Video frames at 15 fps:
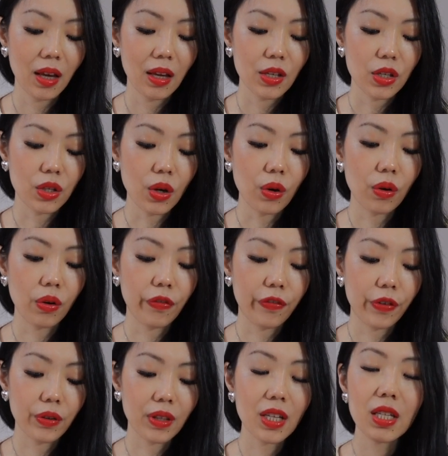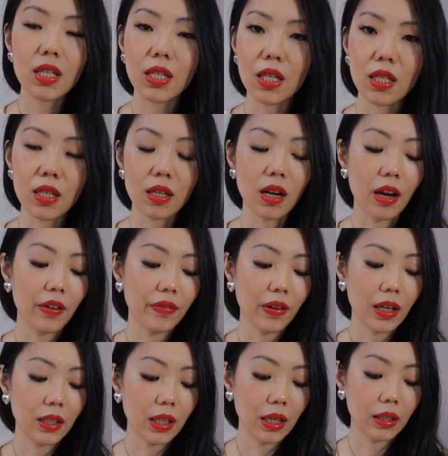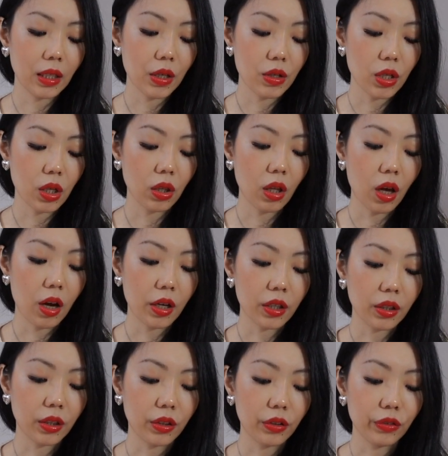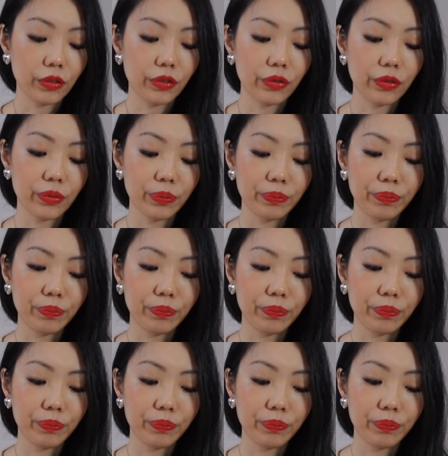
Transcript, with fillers: So for this season, I find that there's a lot of